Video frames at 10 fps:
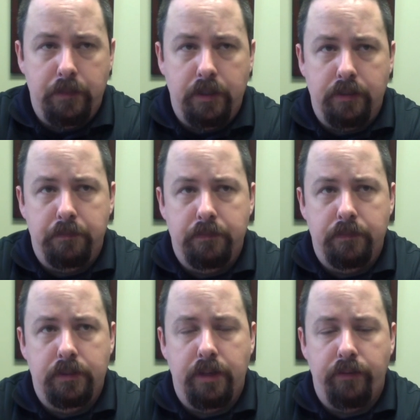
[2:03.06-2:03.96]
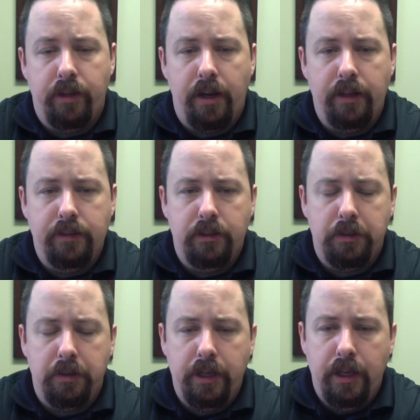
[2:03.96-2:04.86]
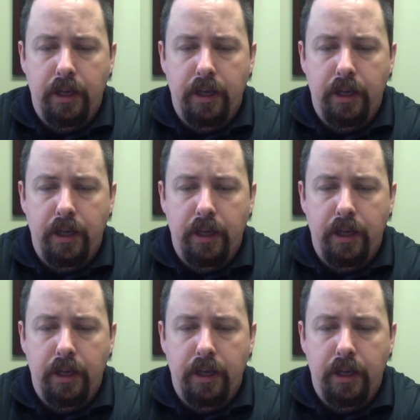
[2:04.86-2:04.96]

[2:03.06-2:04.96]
the 7th and 8th century,